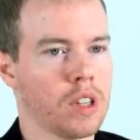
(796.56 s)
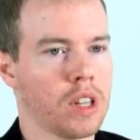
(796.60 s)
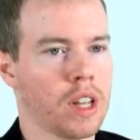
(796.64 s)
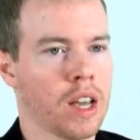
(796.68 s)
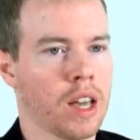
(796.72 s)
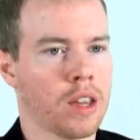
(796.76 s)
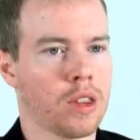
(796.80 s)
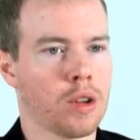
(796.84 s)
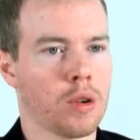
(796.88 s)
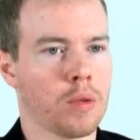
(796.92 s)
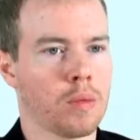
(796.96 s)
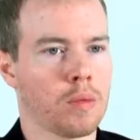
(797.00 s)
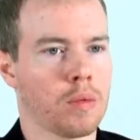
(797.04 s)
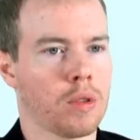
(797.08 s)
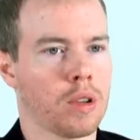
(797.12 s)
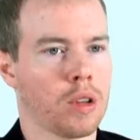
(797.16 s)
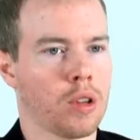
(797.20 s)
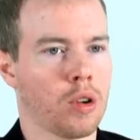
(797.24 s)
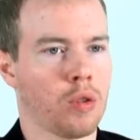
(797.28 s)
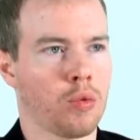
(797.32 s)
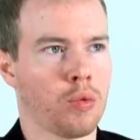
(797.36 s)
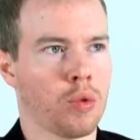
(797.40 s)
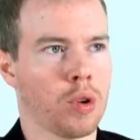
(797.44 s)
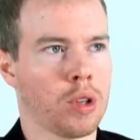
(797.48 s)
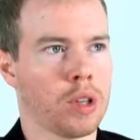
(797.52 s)
yeah,
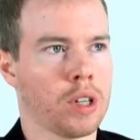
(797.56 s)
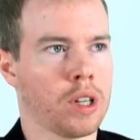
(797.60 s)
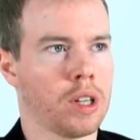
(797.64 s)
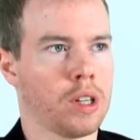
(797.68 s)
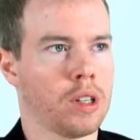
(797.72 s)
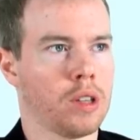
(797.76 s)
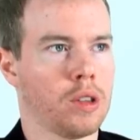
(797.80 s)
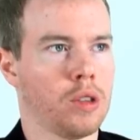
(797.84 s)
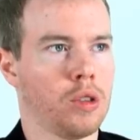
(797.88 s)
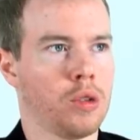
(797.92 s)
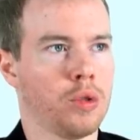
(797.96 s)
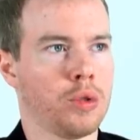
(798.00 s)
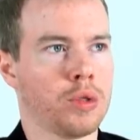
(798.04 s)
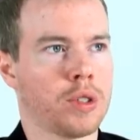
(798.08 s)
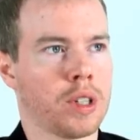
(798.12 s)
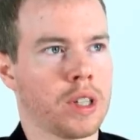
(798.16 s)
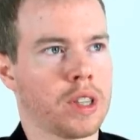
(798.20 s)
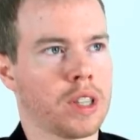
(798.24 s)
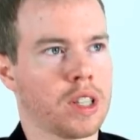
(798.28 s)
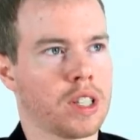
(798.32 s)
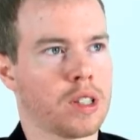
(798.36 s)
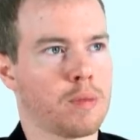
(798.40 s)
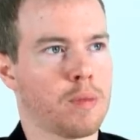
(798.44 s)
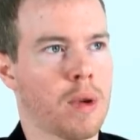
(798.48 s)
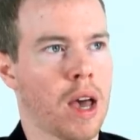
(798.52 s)
they're really
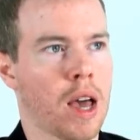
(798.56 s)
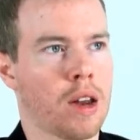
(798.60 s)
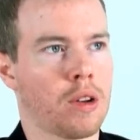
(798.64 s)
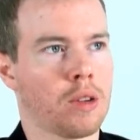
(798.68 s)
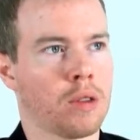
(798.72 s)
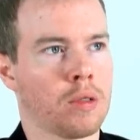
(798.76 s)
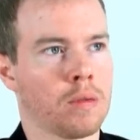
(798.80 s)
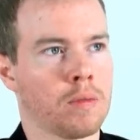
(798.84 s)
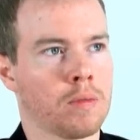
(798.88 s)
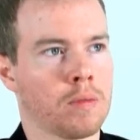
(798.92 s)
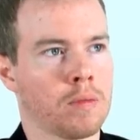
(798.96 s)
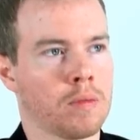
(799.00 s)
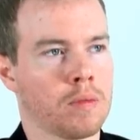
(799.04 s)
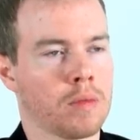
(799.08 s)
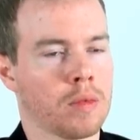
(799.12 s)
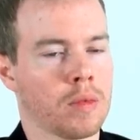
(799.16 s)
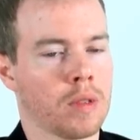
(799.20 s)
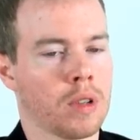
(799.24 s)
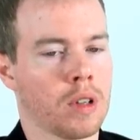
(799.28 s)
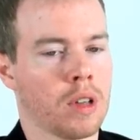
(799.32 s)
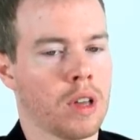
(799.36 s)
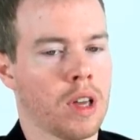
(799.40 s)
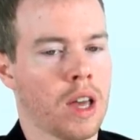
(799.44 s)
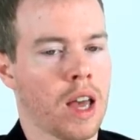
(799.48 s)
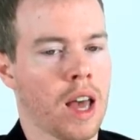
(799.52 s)
losing this battle.
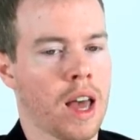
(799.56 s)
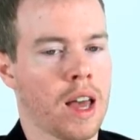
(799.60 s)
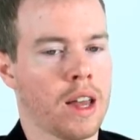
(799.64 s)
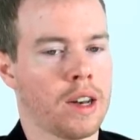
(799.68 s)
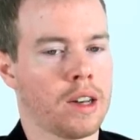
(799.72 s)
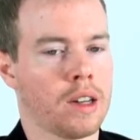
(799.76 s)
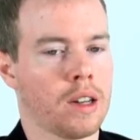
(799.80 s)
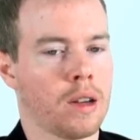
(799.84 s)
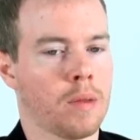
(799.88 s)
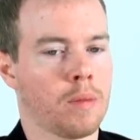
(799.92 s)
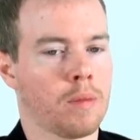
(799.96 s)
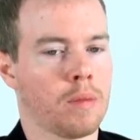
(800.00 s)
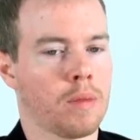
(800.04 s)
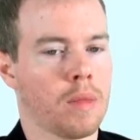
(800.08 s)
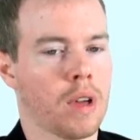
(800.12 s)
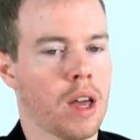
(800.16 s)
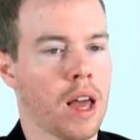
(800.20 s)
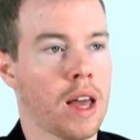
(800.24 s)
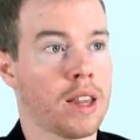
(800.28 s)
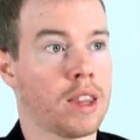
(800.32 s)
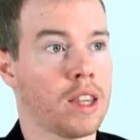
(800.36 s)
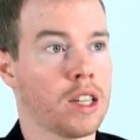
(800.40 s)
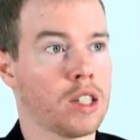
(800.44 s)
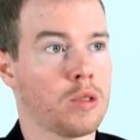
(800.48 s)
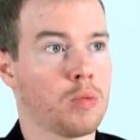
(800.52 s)
And
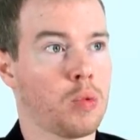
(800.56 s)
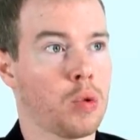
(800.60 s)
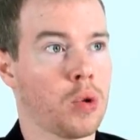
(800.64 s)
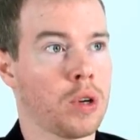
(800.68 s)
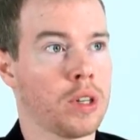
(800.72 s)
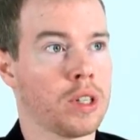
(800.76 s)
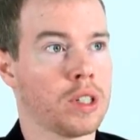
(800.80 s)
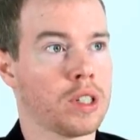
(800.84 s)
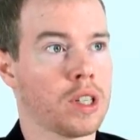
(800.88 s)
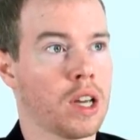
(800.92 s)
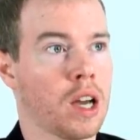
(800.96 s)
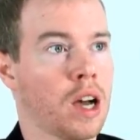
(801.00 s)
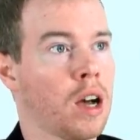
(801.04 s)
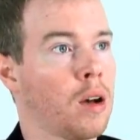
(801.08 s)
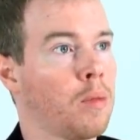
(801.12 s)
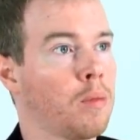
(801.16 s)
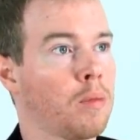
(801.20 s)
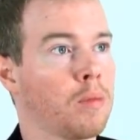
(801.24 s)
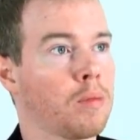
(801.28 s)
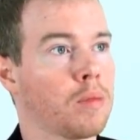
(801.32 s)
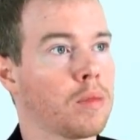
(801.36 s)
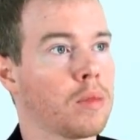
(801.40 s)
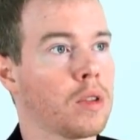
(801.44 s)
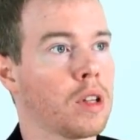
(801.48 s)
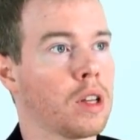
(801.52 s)
at this point,
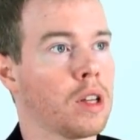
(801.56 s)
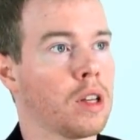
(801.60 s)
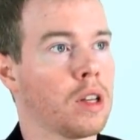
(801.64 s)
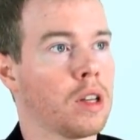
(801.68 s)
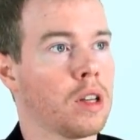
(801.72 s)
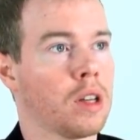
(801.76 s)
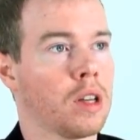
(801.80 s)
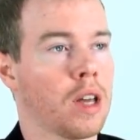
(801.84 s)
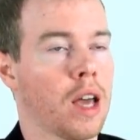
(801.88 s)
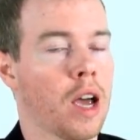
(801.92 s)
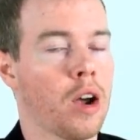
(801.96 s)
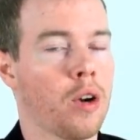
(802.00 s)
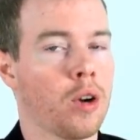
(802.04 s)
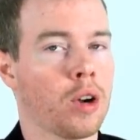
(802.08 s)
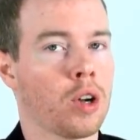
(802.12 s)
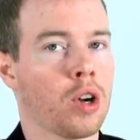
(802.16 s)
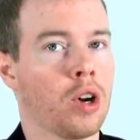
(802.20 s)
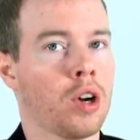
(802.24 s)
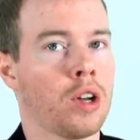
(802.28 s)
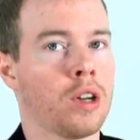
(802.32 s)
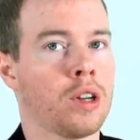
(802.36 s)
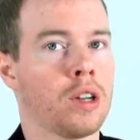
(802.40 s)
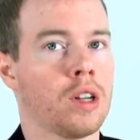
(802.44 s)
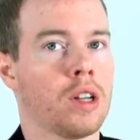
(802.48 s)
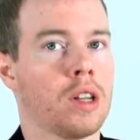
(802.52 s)

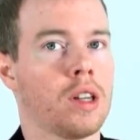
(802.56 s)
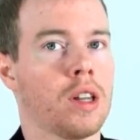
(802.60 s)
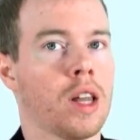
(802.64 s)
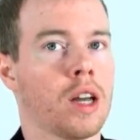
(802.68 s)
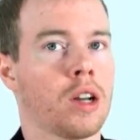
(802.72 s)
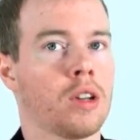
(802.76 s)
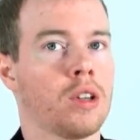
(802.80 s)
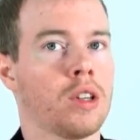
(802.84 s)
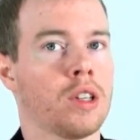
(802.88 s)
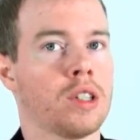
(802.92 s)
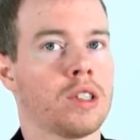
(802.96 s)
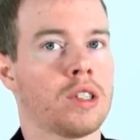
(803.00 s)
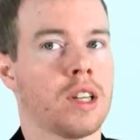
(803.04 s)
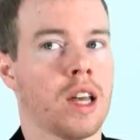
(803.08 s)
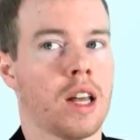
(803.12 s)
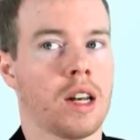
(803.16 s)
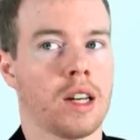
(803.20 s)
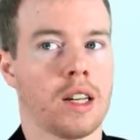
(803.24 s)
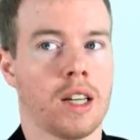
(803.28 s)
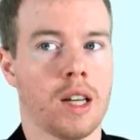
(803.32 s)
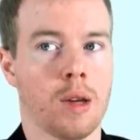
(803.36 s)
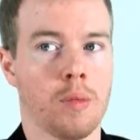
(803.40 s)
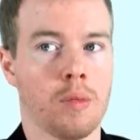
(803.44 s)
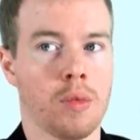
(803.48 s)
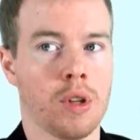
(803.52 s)
Aragorn, Legolas,
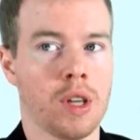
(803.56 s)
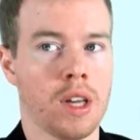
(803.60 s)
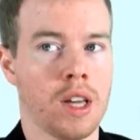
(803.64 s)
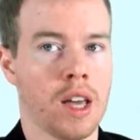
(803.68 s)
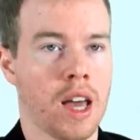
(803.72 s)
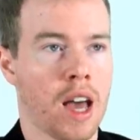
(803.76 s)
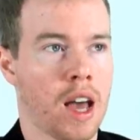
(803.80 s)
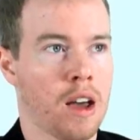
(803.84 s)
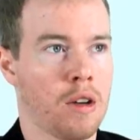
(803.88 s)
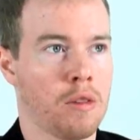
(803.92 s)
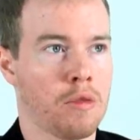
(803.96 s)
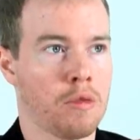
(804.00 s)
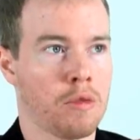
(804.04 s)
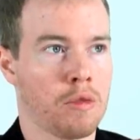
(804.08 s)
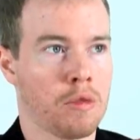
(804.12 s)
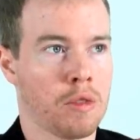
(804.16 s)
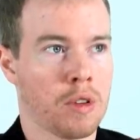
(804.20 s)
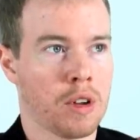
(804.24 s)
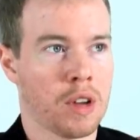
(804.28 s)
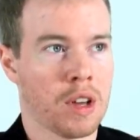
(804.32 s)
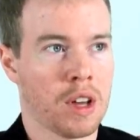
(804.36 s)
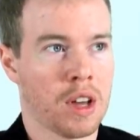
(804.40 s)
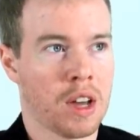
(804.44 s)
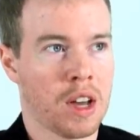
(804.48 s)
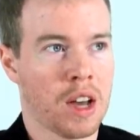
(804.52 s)
and Gimli have
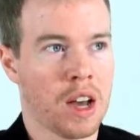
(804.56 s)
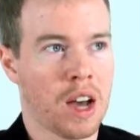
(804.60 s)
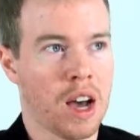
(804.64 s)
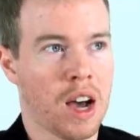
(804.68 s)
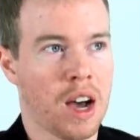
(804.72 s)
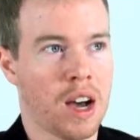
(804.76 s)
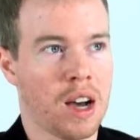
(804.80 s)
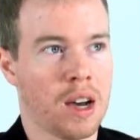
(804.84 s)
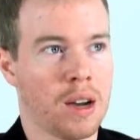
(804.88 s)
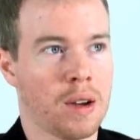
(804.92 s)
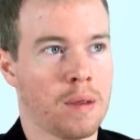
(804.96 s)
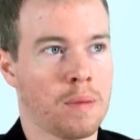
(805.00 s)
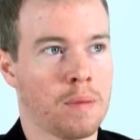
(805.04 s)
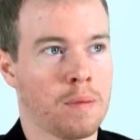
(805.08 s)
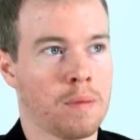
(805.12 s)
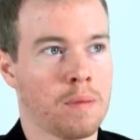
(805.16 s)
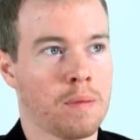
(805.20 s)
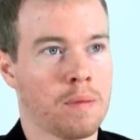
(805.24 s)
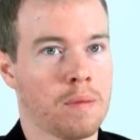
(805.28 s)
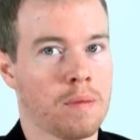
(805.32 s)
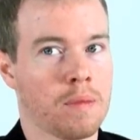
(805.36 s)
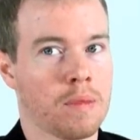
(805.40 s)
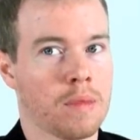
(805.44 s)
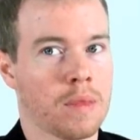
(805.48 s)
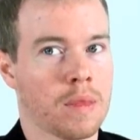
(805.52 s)

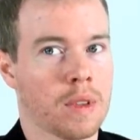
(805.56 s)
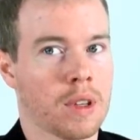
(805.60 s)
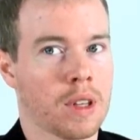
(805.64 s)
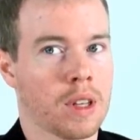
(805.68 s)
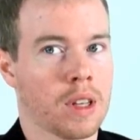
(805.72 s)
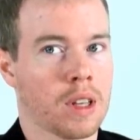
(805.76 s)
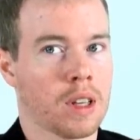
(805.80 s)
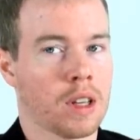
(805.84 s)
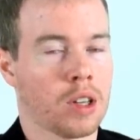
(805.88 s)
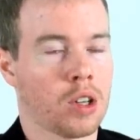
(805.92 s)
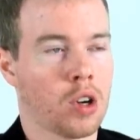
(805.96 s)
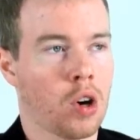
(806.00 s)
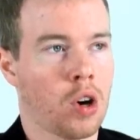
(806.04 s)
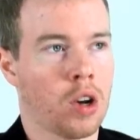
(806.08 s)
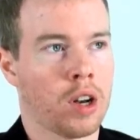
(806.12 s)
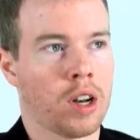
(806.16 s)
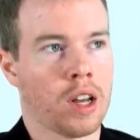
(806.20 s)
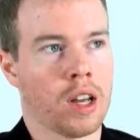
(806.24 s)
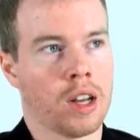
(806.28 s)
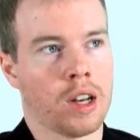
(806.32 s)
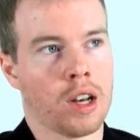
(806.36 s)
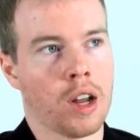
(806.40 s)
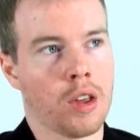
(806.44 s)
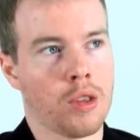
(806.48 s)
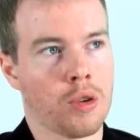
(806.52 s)
gone
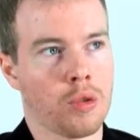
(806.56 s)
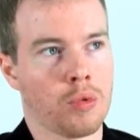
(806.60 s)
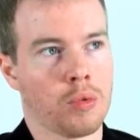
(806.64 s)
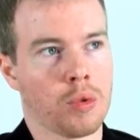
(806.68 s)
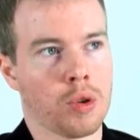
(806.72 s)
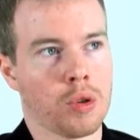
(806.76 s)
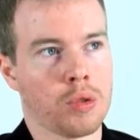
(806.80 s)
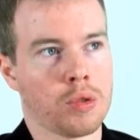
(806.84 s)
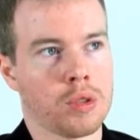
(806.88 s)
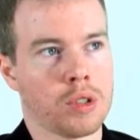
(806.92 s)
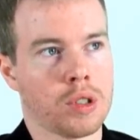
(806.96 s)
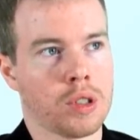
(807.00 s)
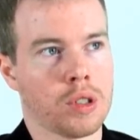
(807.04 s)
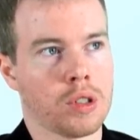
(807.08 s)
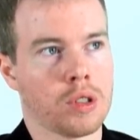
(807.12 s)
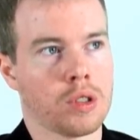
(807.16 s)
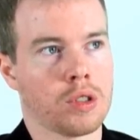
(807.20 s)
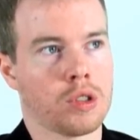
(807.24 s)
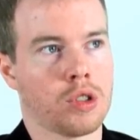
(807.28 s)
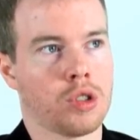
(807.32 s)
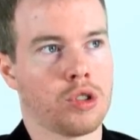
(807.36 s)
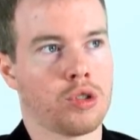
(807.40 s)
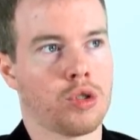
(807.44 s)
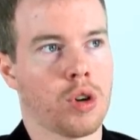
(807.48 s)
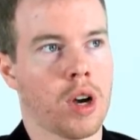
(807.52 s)
another route
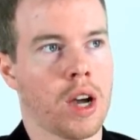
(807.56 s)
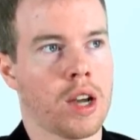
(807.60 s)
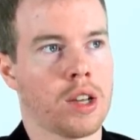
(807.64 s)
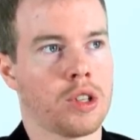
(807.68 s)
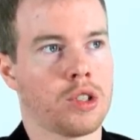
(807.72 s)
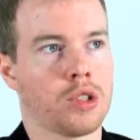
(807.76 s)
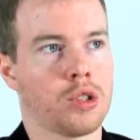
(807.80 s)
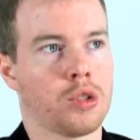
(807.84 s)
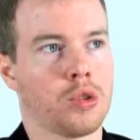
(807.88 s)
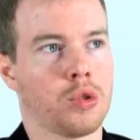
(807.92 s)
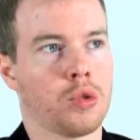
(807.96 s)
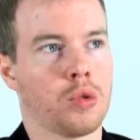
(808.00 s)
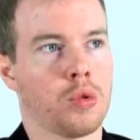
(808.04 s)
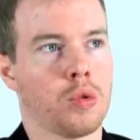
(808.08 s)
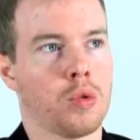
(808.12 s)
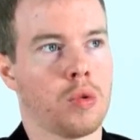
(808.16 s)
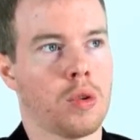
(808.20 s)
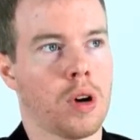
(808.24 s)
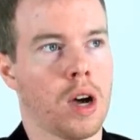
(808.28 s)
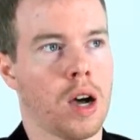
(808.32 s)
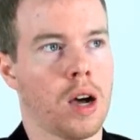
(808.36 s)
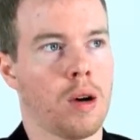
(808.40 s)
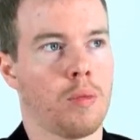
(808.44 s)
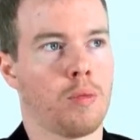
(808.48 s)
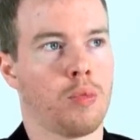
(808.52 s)
to try to
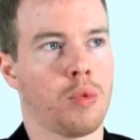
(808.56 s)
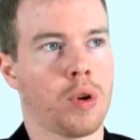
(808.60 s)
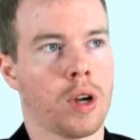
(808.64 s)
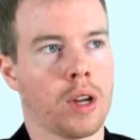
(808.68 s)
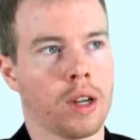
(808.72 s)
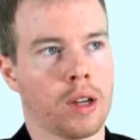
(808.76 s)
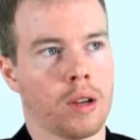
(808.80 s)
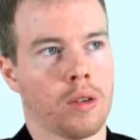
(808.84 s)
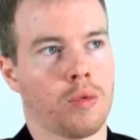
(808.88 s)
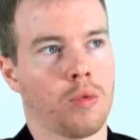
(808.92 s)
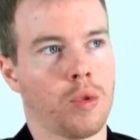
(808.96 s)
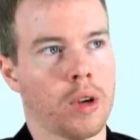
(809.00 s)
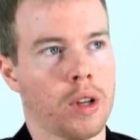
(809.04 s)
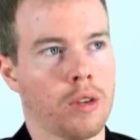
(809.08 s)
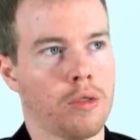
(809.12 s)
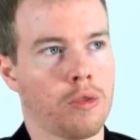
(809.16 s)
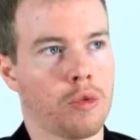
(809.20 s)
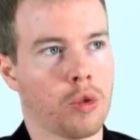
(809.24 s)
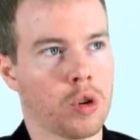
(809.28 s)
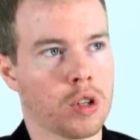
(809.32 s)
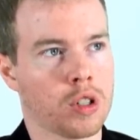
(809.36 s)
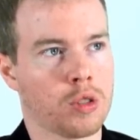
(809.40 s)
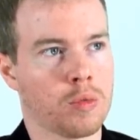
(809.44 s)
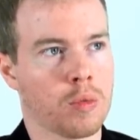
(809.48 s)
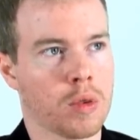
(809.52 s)
bring
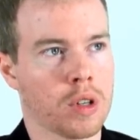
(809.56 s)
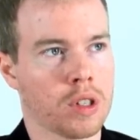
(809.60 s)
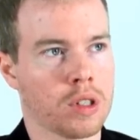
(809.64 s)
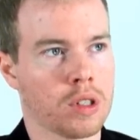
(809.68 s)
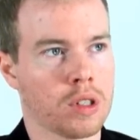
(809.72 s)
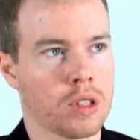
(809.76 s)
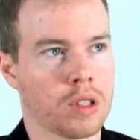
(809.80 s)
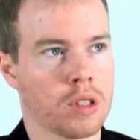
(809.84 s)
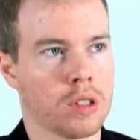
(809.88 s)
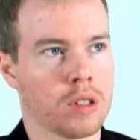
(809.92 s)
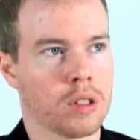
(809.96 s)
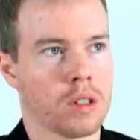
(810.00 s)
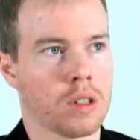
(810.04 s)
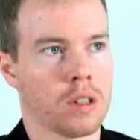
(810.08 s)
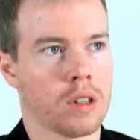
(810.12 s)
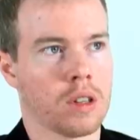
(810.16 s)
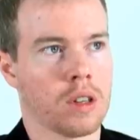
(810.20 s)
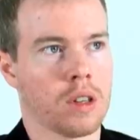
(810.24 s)
reinforcements